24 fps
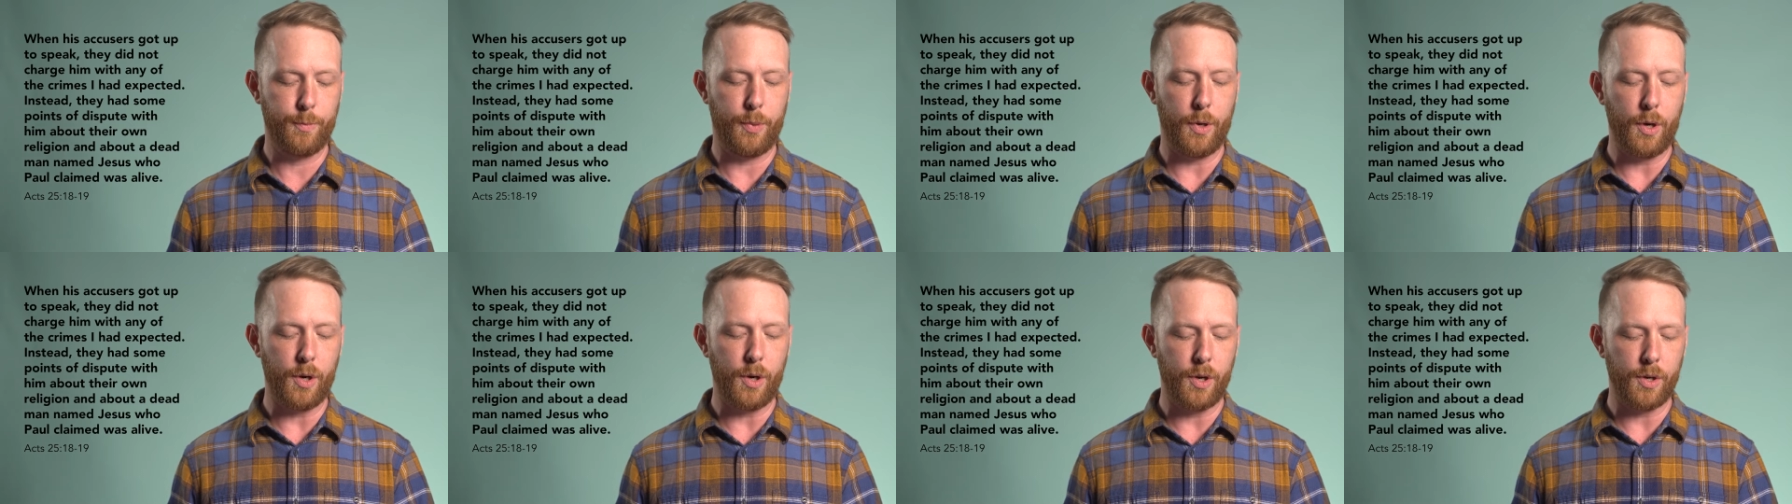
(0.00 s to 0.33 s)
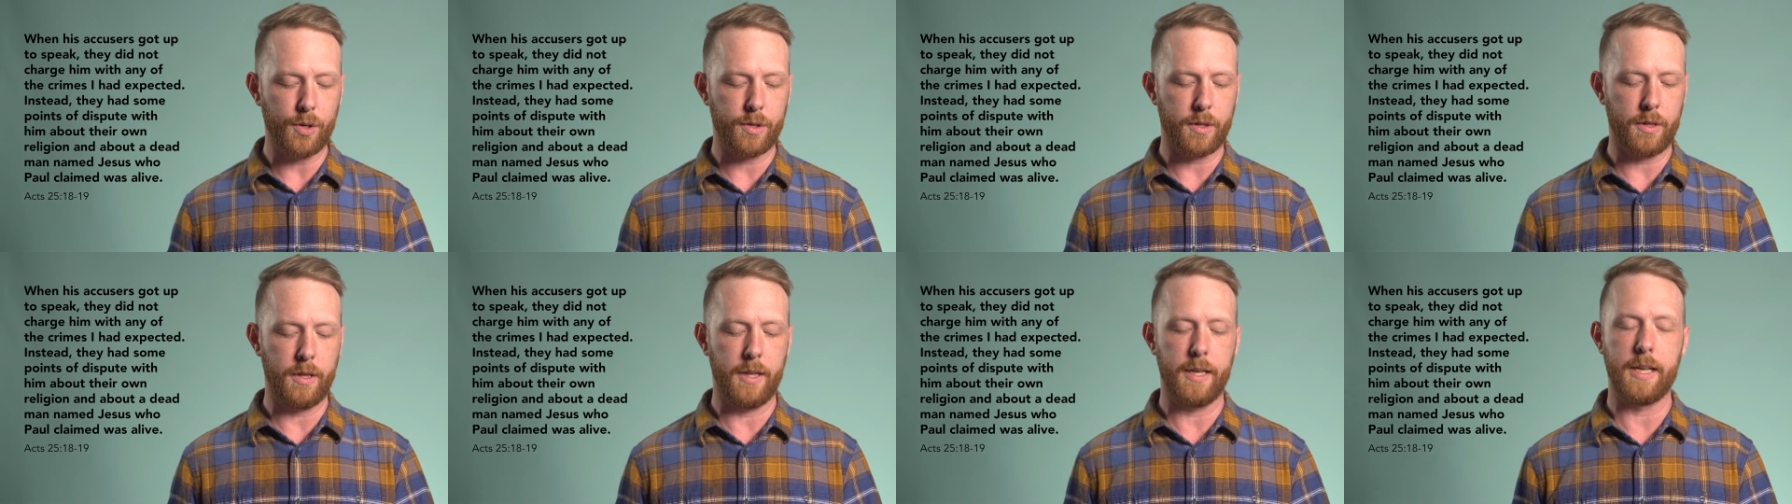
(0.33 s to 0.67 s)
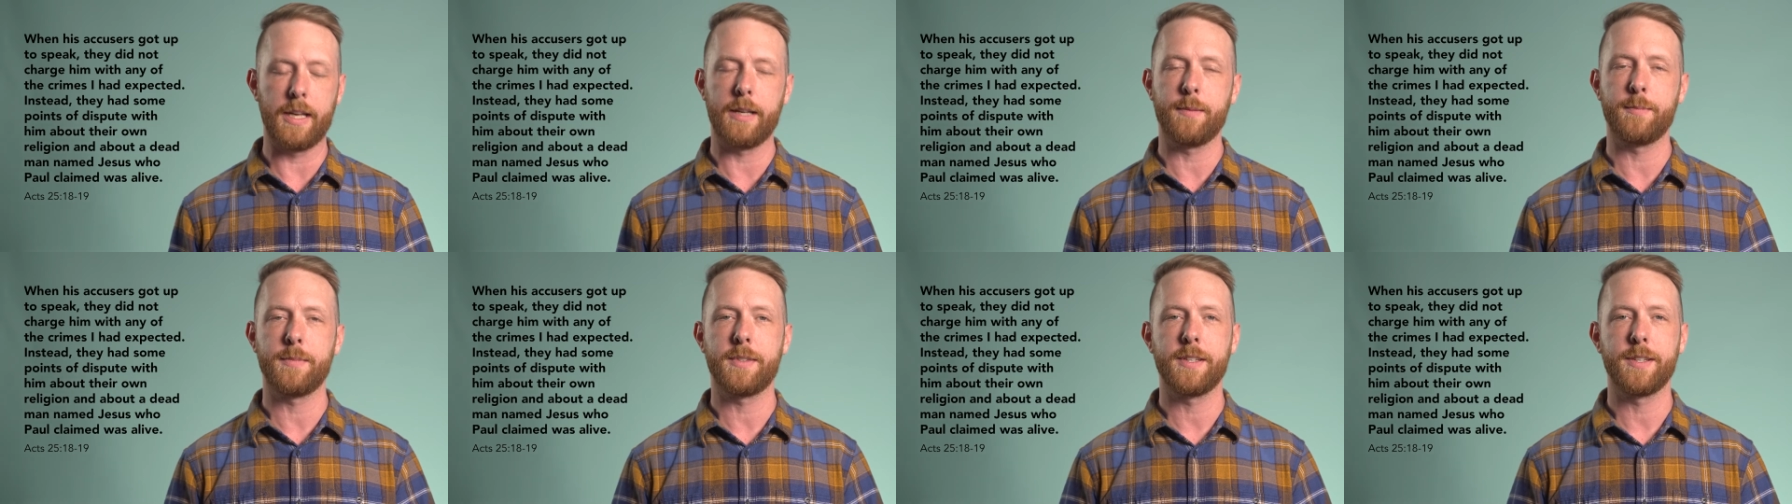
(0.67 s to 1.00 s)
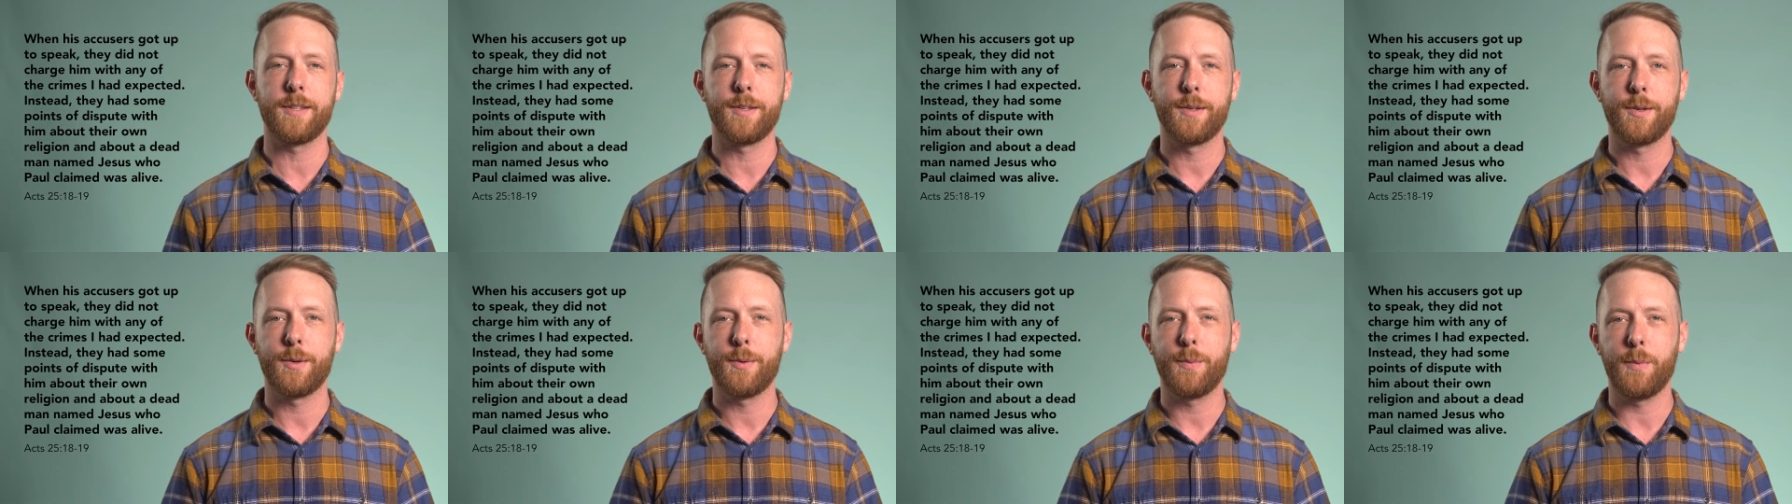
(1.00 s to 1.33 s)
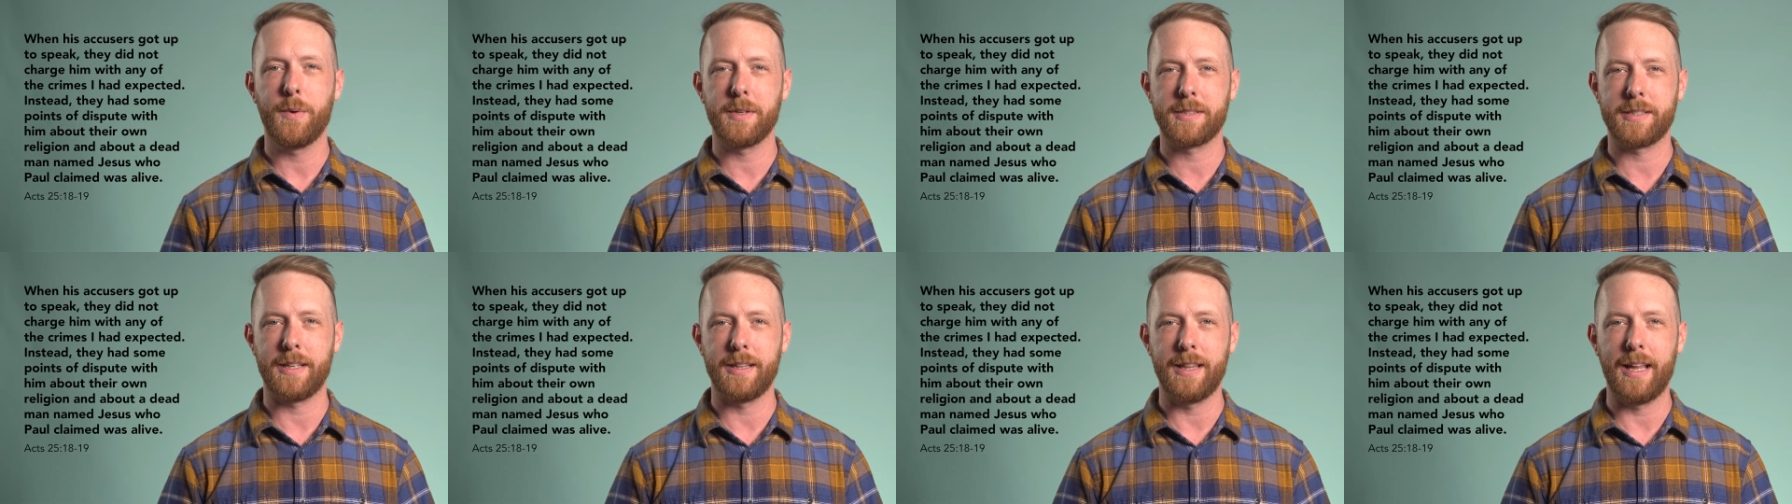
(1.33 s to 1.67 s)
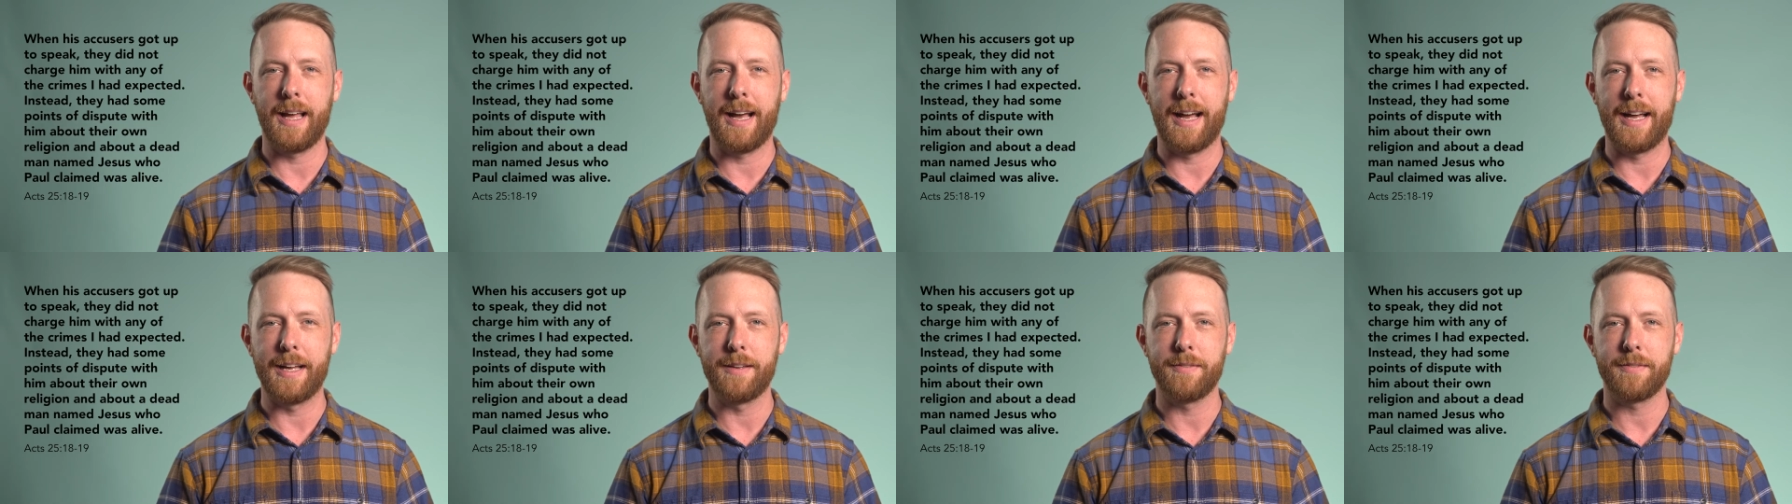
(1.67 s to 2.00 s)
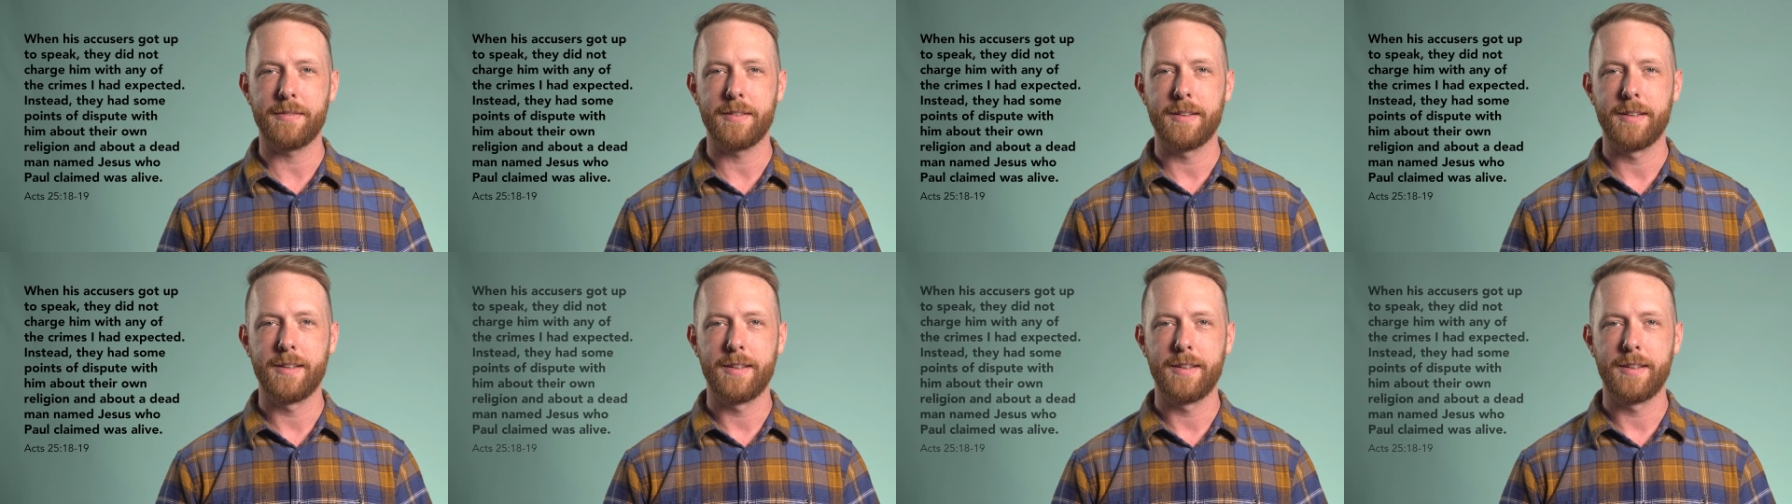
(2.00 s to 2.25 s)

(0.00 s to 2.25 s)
Paul claimed was alive.